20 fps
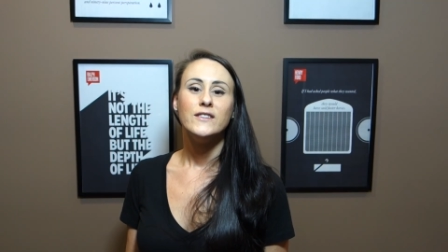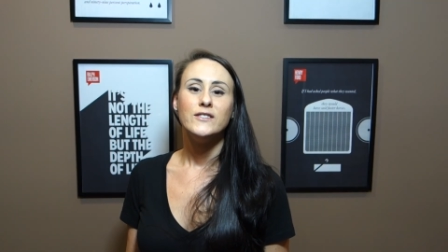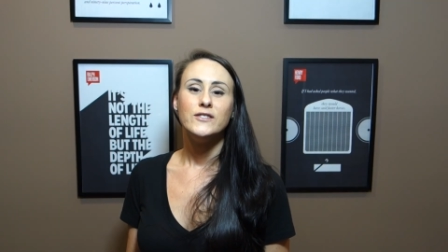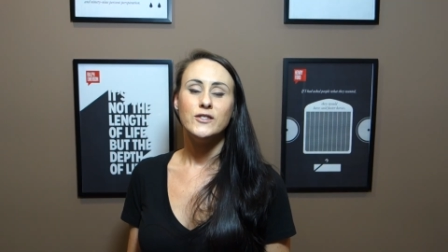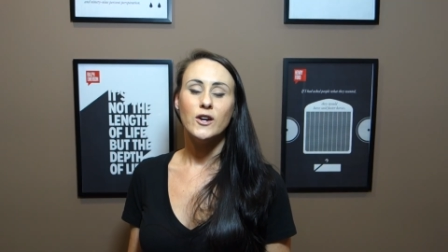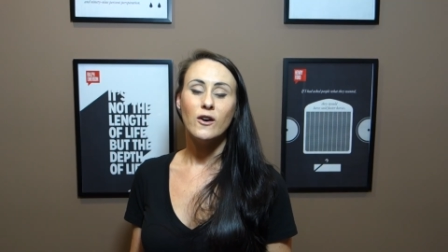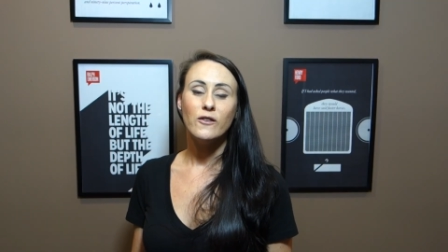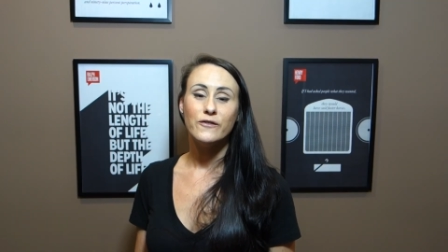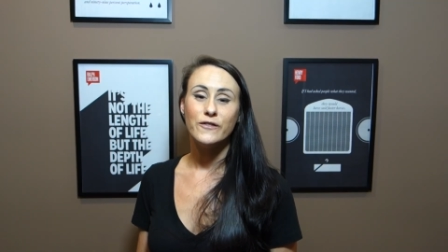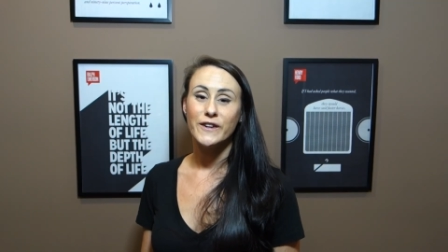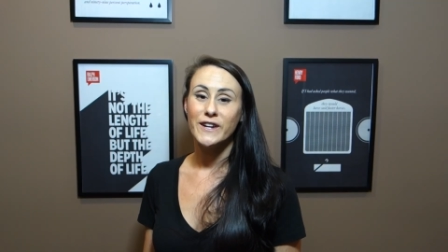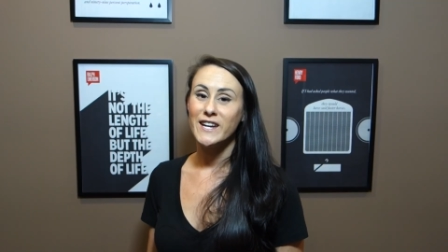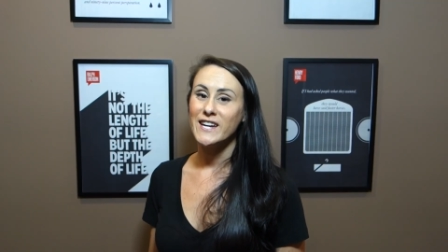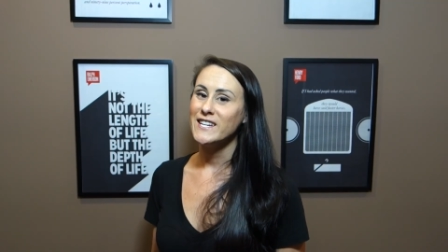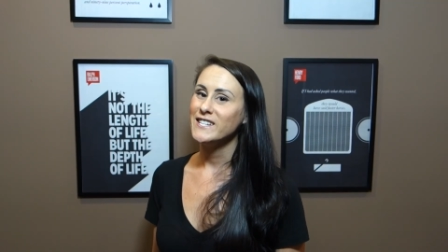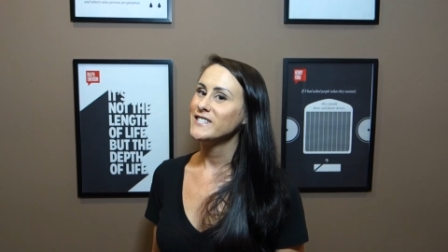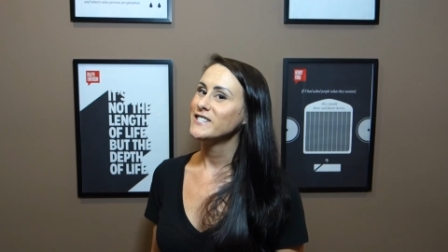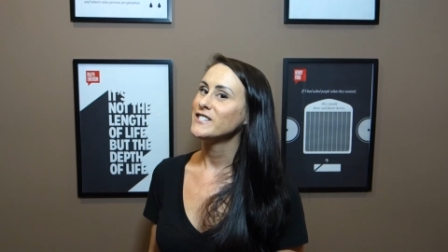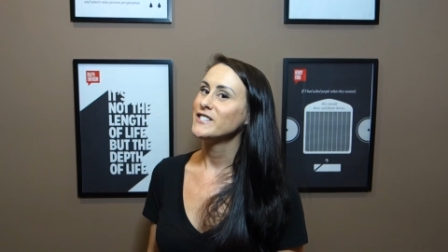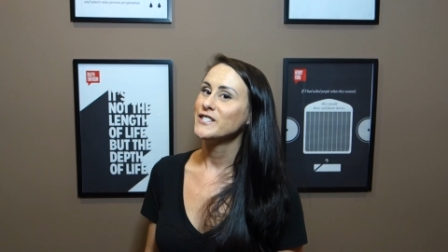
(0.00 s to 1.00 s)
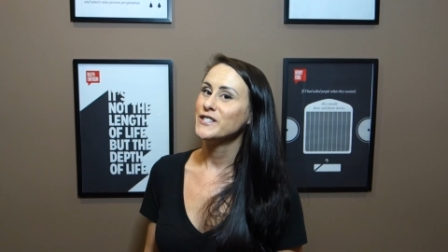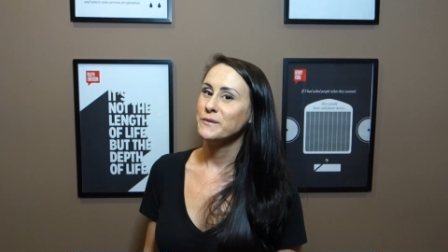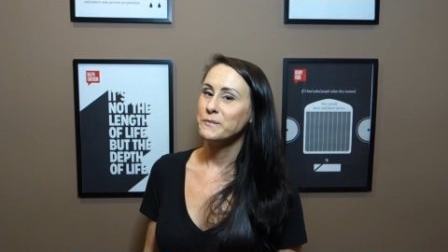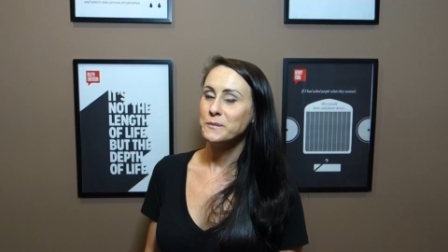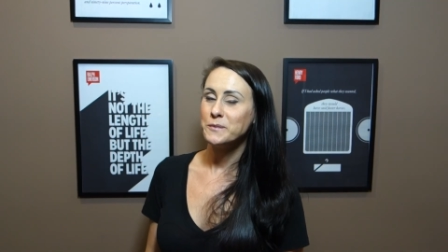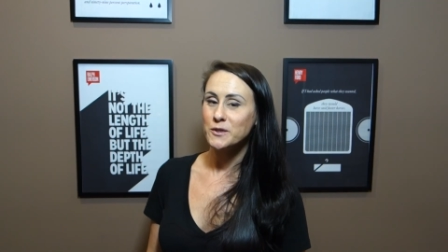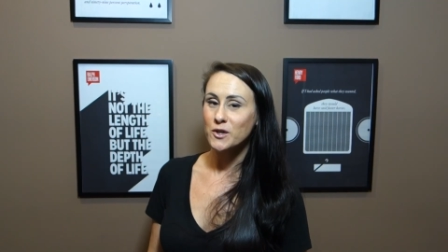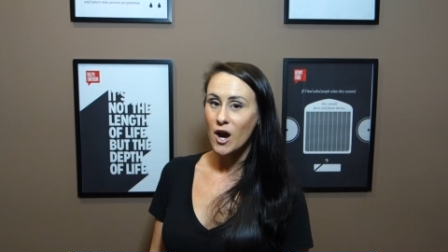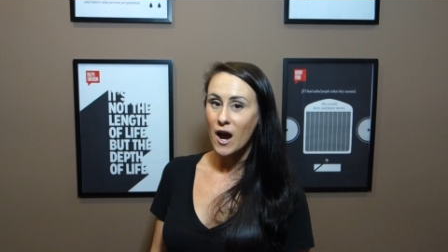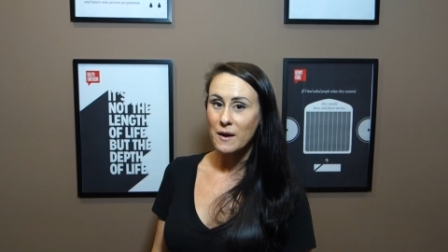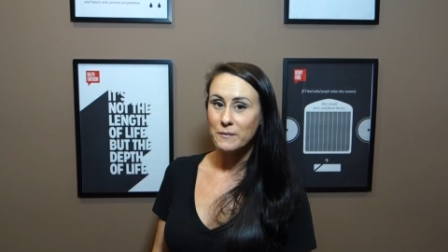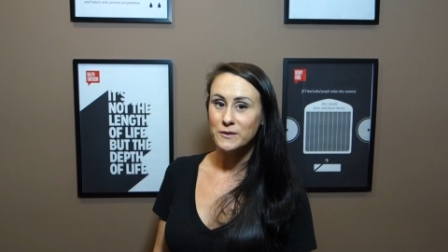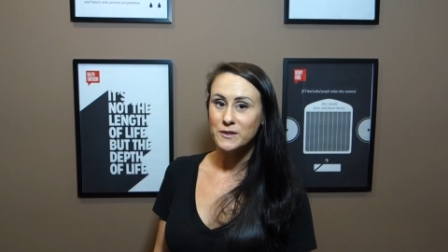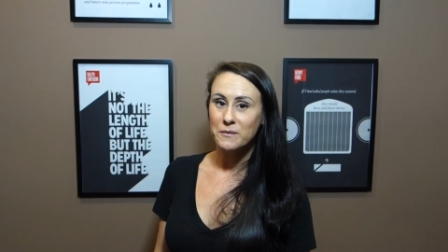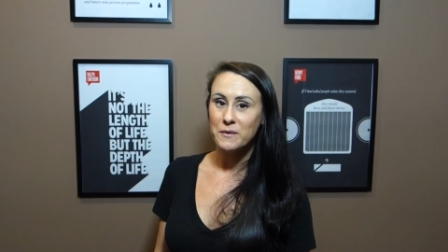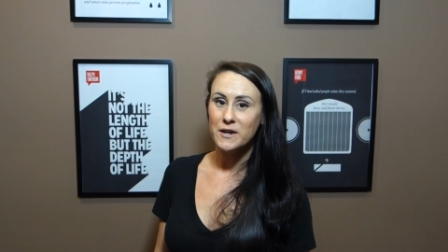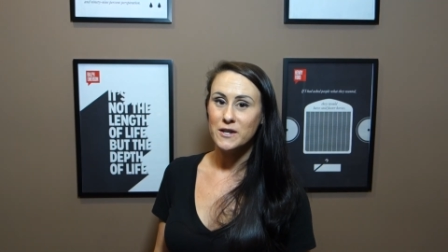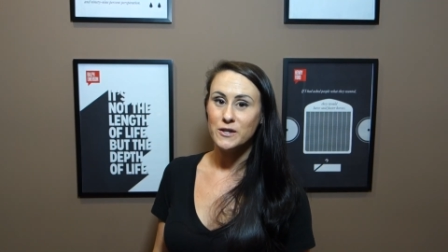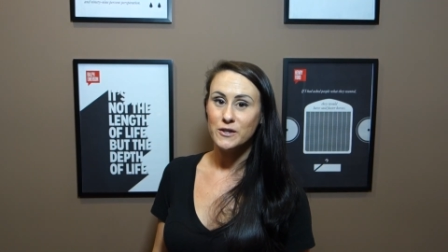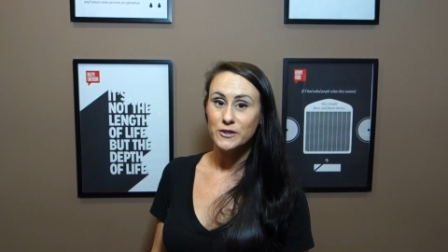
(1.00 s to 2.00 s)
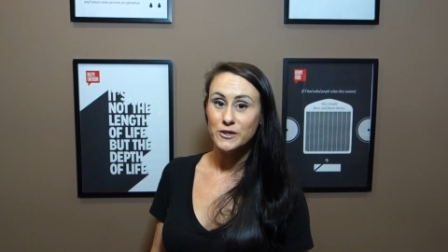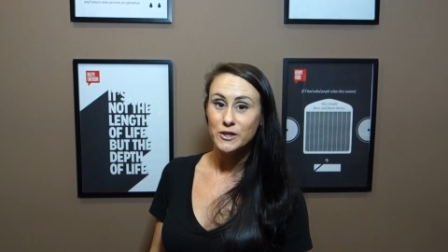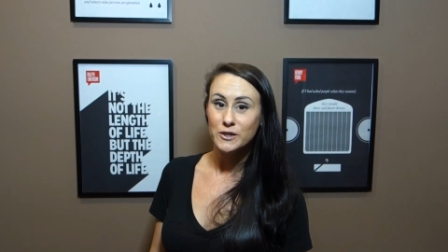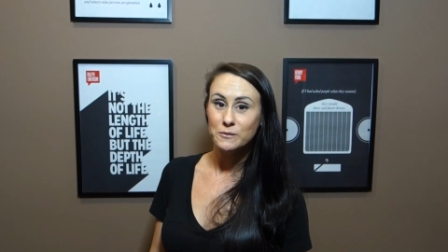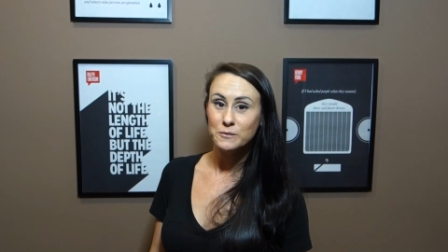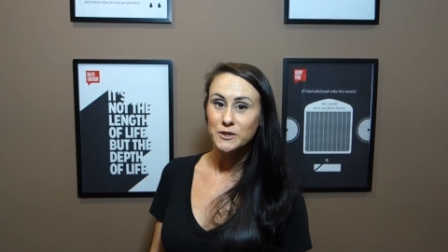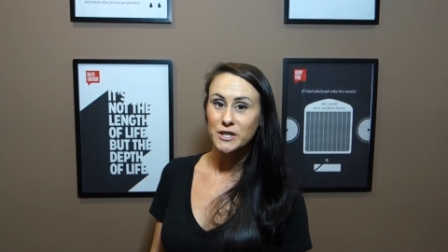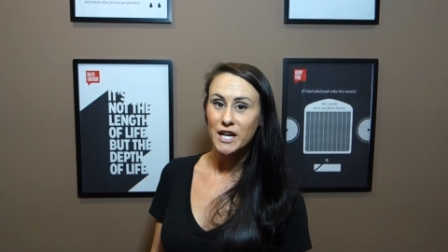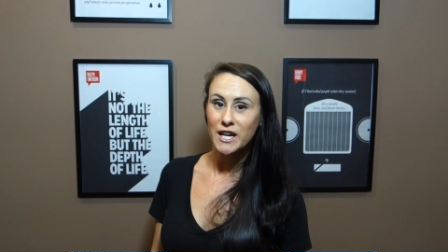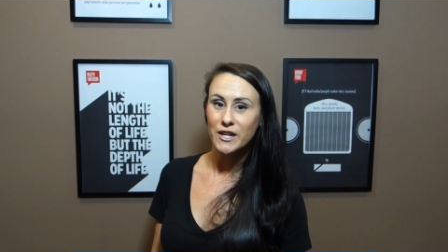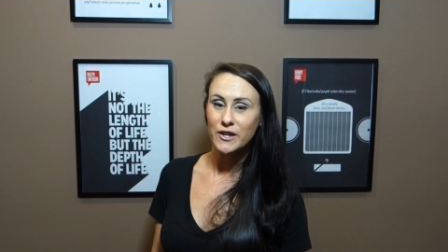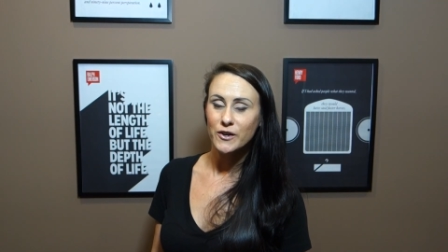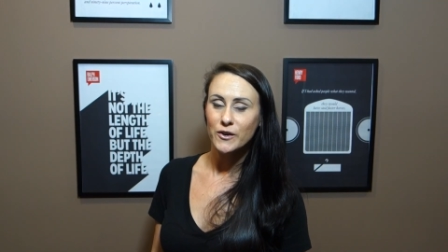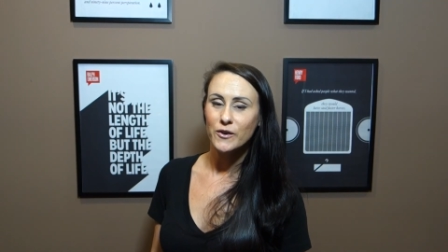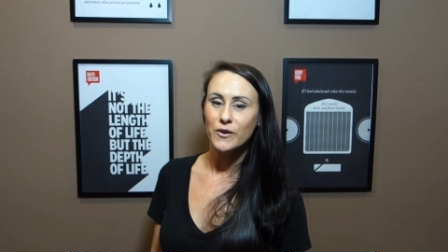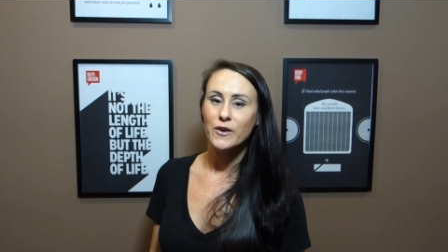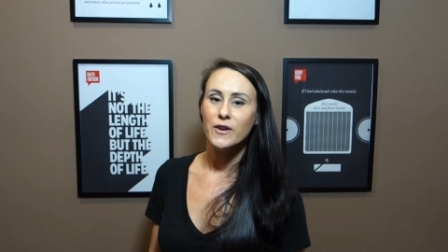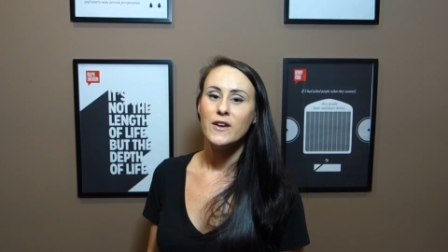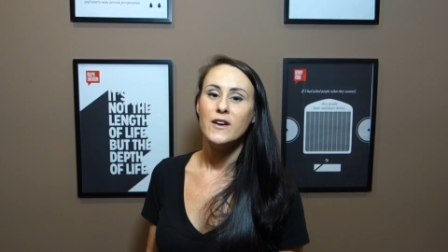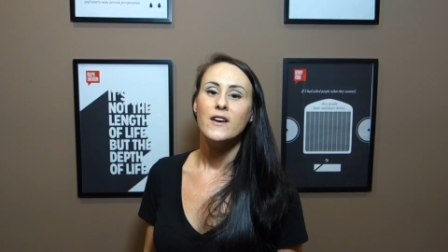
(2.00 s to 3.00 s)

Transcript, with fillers: Don't forget to subscribe to my YouTube channel,